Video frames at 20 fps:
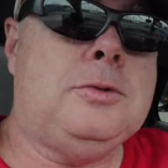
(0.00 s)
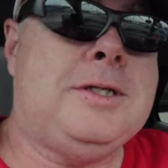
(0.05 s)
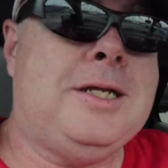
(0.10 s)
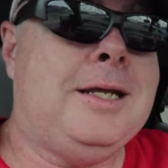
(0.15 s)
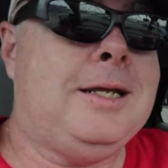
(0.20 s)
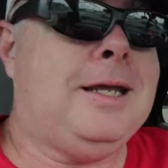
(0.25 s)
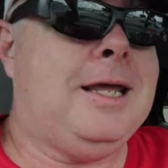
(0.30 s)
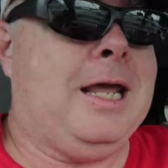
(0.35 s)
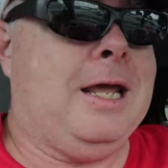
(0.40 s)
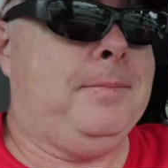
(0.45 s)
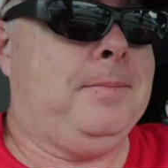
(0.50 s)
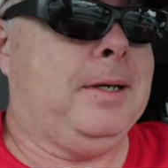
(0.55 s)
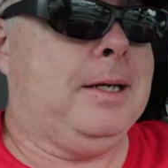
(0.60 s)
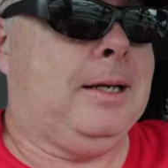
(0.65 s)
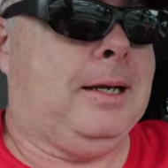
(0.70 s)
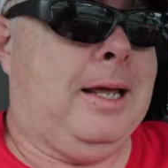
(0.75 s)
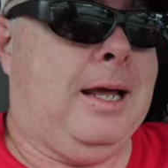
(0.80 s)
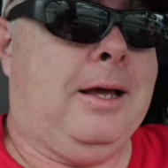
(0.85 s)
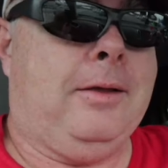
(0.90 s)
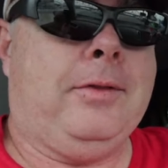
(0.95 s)
tent camping
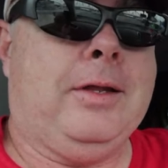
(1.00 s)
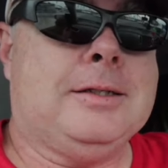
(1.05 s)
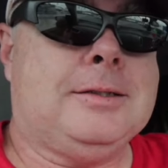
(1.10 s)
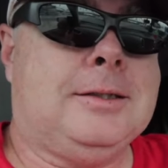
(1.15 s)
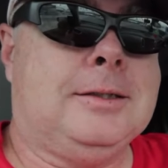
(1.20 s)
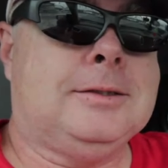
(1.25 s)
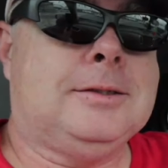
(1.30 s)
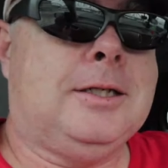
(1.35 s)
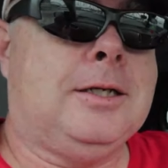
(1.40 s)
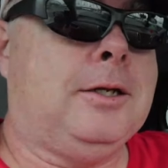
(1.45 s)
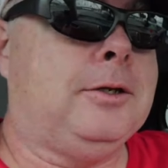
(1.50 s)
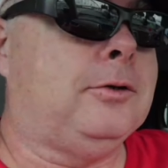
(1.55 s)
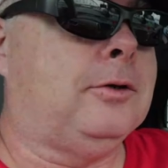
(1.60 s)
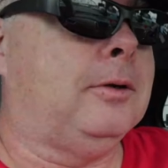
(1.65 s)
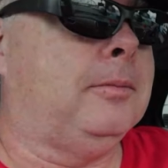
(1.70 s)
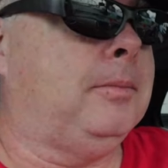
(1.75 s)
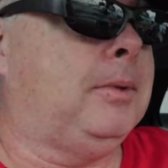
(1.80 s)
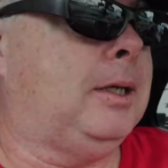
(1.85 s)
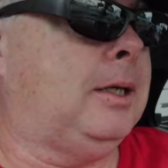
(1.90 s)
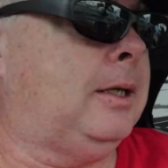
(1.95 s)
allowed. That's listed
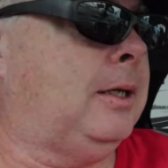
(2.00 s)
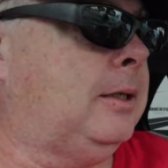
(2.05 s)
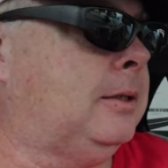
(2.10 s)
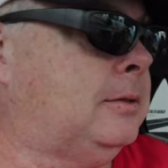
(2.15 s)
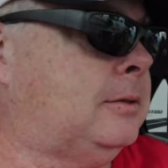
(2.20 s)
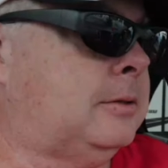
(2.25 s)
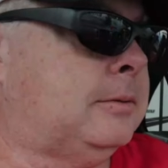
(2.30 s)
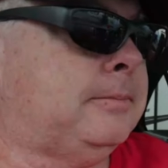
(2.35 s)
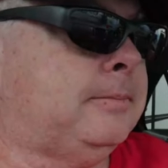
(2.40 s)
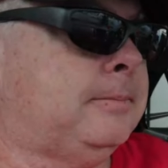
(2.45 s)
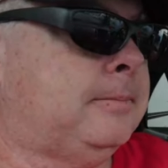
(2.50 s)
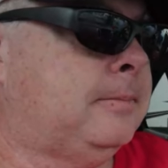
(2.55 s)
under amenities.